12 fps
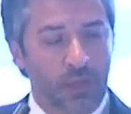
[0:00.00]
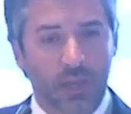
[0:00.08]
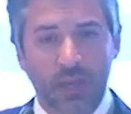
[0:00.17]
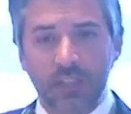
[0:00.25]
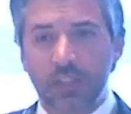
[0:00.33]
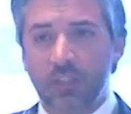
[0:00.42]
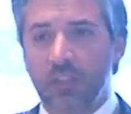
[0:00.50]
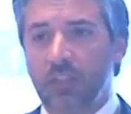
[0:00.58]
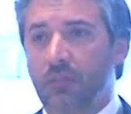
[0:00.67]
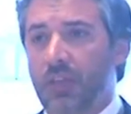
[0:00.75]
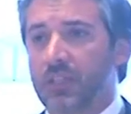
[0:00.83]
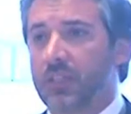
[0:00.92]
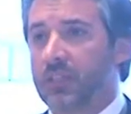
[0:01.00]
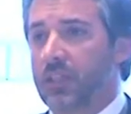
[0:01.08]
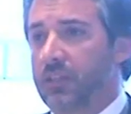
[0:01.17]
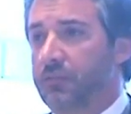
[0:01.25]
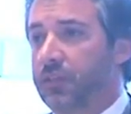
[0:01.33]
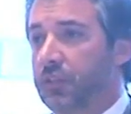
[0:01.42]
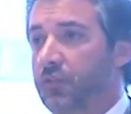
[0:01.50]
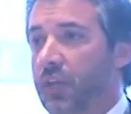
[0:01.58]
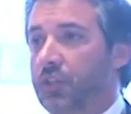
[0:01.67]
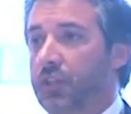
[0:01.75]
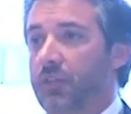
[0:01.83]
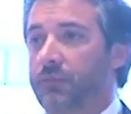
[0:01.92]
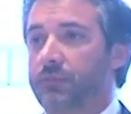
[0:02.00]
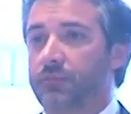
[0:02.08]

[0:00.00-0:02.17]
ICT devices and infrastructure.